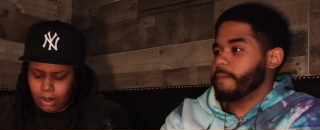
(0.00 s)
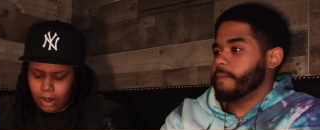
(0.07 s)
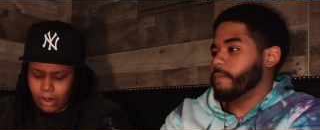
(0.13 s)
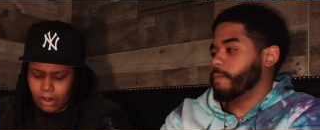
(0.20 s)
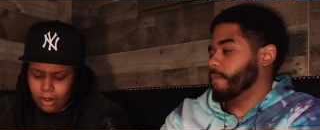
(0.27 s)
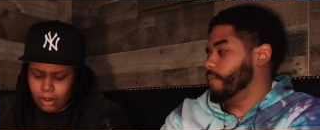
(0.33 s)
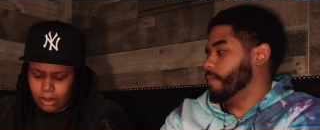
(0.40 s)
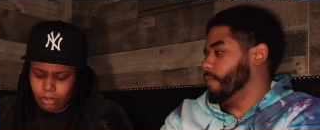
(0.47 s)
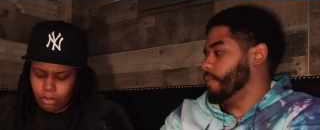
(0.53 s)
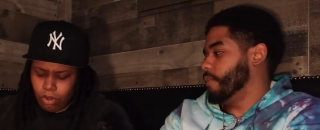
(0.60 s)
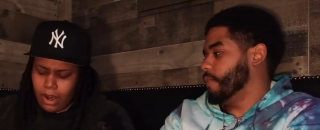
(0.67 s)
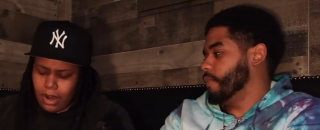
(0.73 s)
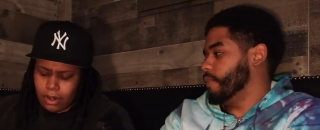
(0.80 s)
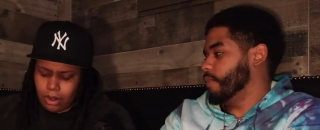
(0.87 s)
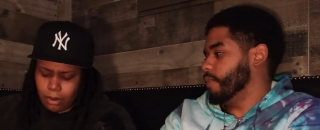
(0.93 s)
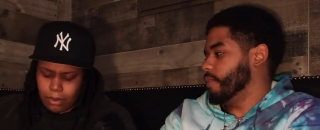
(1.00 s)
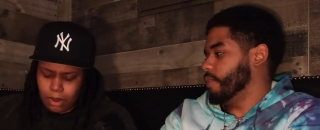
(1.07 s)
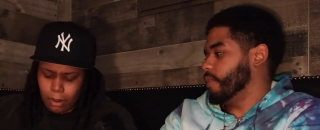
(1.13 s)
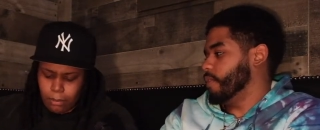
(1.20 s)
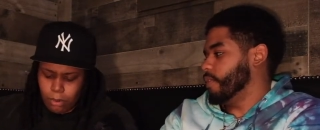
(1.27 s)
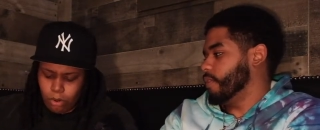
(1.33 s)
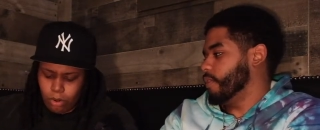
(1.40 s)
Speaker 1: like writing
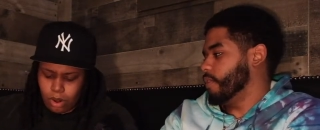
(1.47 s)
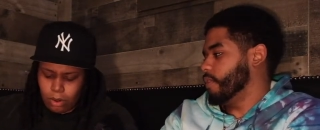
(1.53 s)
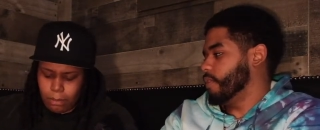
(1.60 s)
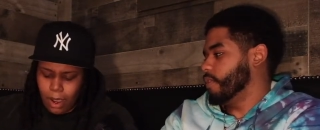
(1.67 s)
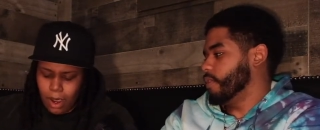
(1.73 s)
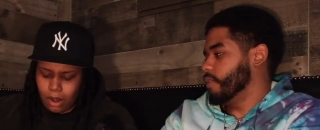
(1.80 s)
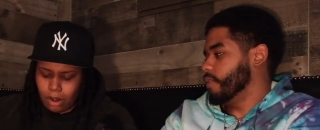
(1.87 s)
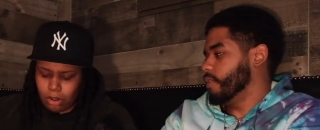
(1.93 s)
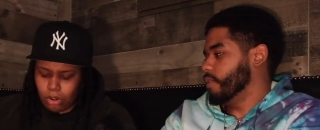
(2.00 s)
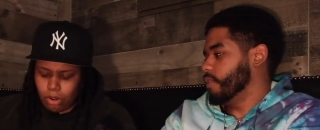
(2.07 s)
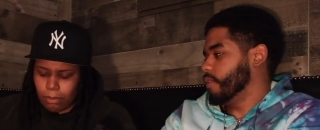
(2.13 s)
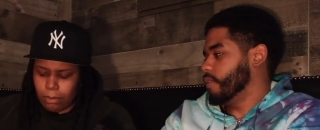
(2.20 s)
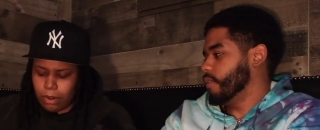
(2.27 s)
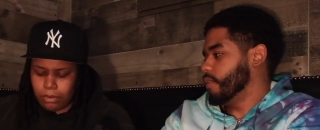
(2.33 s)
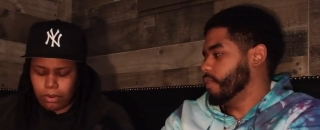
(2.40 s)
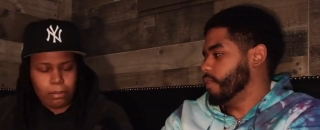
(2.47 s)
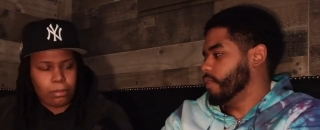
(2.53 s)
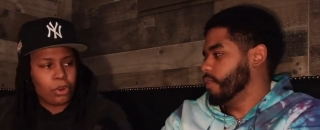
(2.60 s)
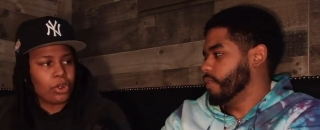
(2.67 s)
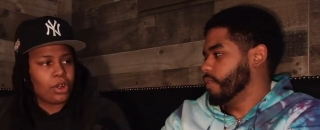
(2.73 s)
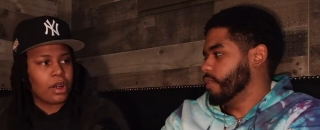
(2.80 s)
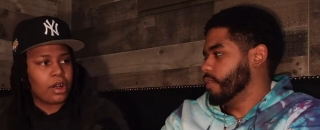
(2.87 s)
sometimes hold us back a little bit from
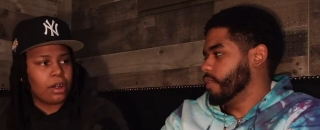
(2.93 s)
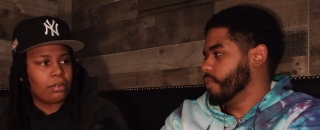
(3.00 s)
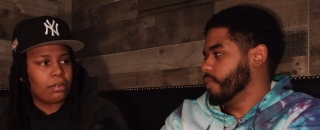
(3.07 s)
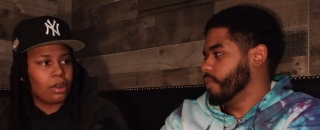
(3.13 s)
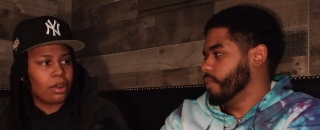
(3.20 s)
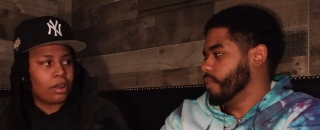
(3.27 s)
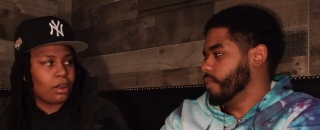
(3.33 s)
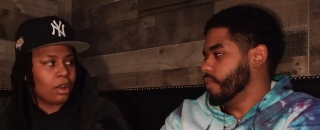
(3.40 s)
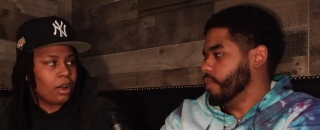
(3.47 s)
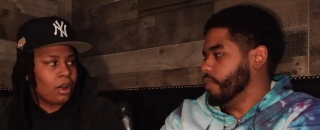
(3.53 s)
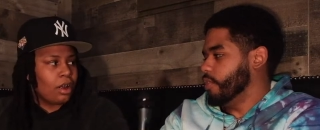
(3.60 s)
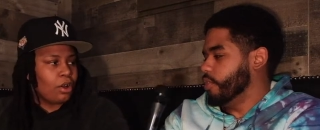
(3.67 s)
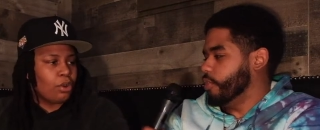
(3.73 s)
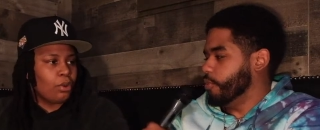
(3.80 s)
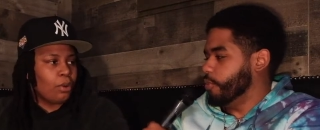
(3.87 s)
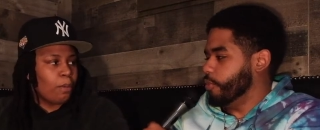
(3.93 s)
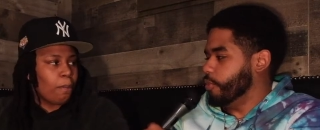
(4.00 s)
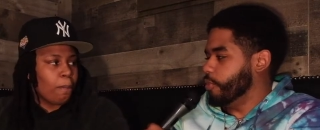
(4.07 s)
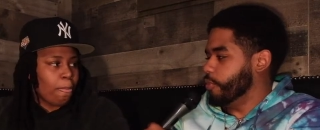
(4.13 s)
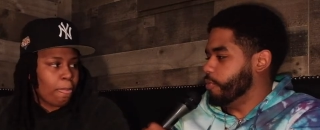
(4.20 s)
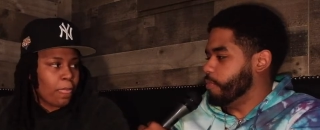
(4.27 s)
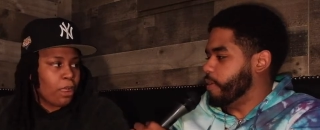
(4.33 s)
creativeness. You know,
Speaker 2: you
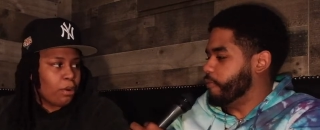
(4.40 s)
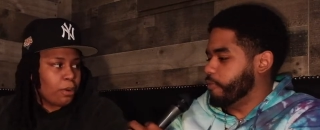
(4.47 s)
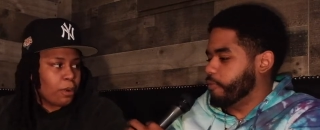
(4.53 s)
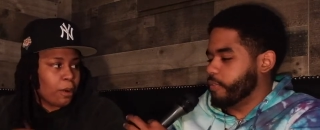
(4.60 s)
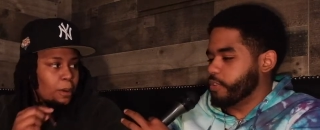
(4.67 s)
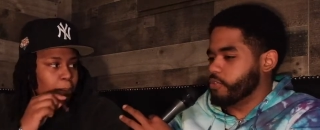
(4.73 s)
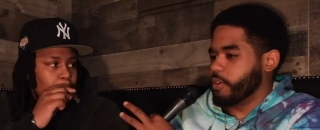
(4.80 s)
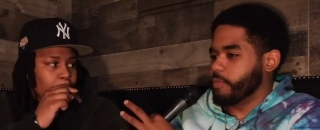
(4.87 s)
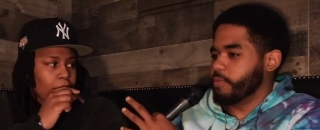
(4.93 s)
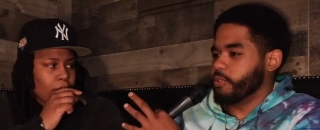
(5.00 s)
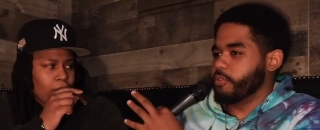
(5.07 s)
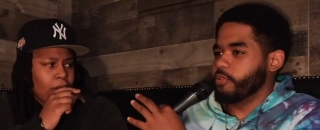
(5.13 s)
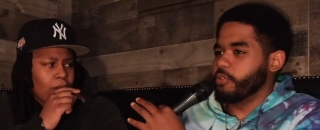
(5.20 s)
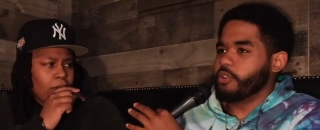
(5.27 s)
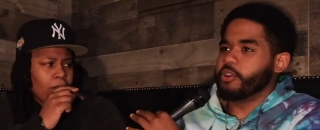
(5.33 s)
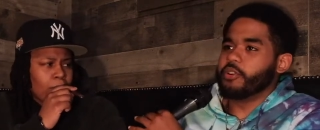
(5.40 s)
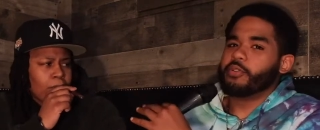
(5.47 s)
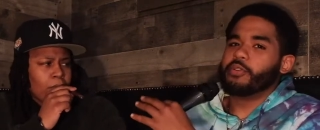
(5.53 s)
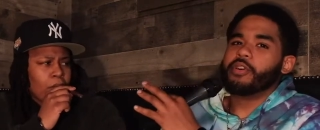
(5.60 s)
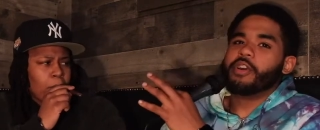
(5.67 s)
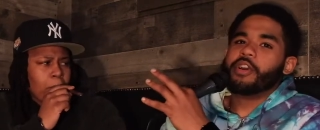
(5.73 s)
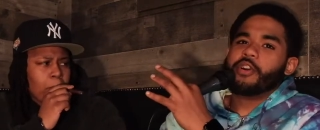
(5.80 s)
know, my fault for interrupting you. You
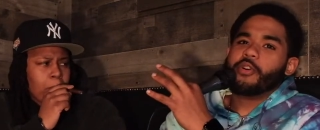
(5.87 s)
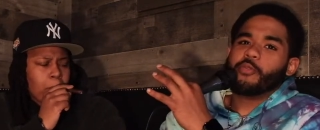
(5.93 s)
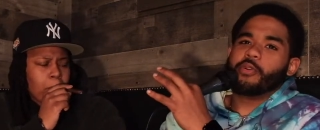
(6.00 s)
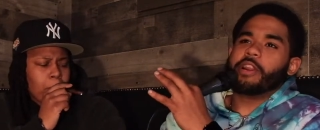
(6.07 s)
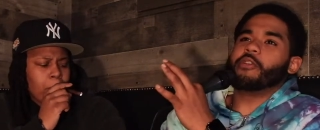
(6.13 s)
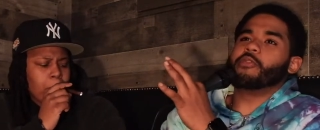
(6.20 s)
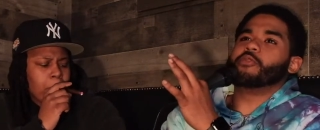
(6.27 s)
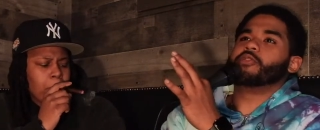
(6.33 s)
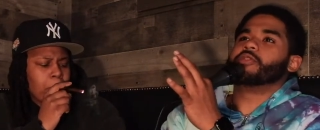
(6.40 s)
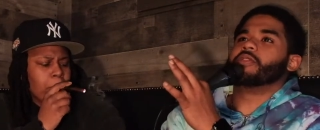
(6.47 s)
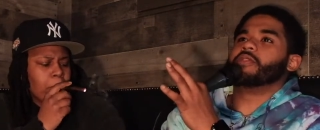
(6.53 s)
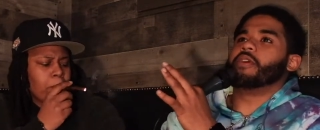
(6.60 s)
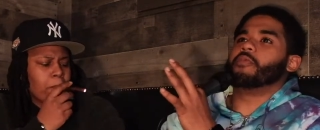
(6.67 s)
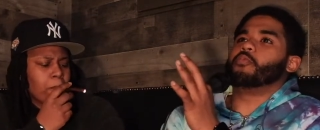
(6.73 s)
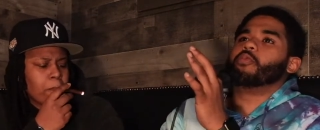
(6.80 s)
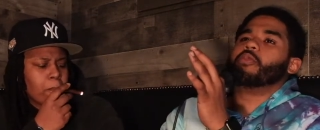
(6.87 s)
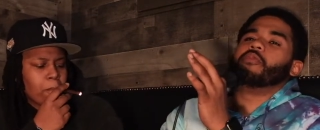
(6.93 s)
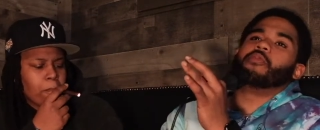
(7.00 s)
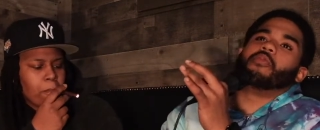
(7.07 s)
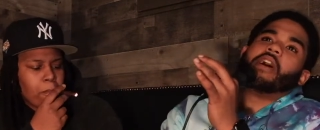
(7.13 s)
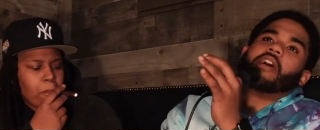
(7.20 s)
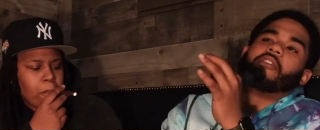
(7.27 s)
know, when I was,
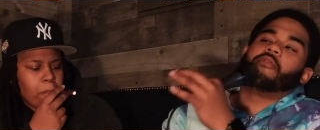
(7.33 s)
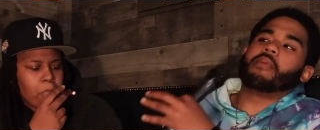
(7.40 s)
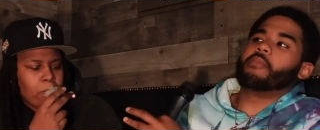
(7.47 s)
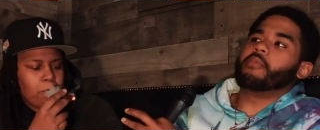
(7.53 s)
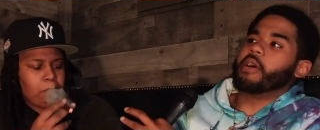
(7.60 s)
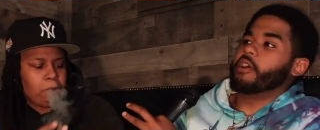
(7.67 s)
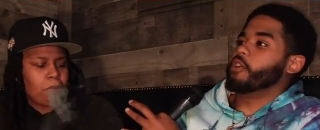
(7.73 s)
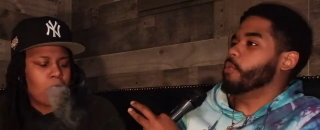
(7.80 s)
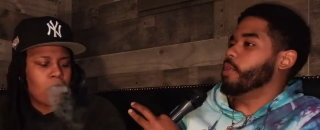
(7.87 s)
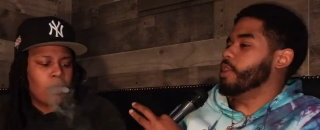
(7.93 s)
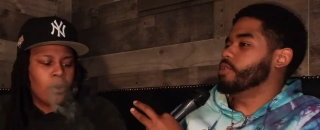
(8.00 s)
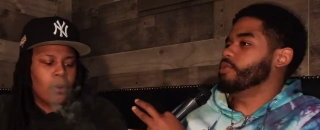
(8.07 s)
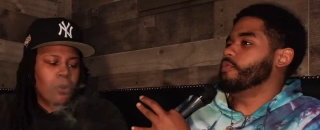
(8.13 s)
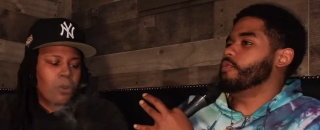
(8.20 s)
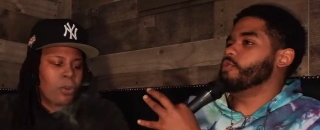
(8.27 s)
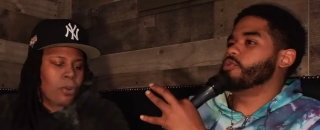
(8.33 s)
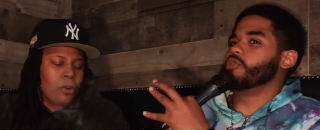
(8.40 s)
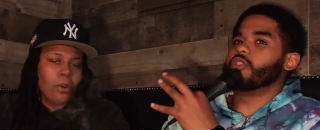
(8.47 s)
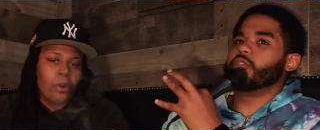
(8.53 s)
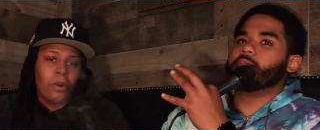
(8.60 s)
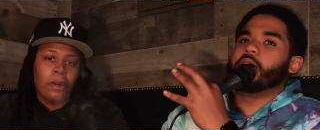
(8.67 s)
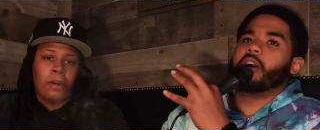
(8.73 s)
well, I remember, I know what interview you're
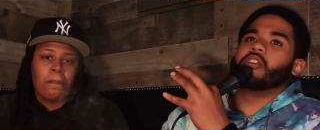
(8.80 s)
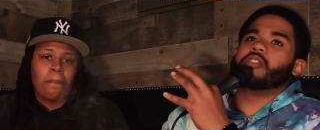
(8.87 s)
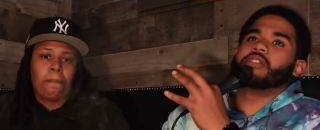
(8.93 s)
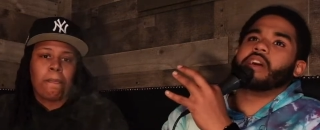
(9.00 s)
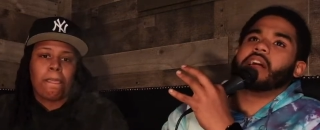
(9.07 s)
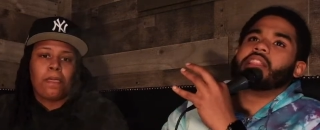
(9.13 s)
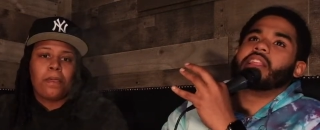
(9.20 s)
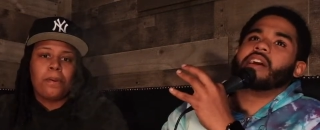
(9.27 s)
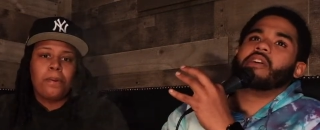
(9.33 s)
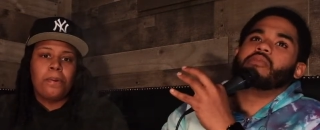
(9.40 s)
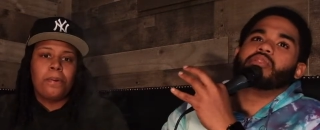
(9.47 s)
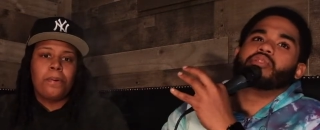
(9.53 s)
talking about. I was, I think I was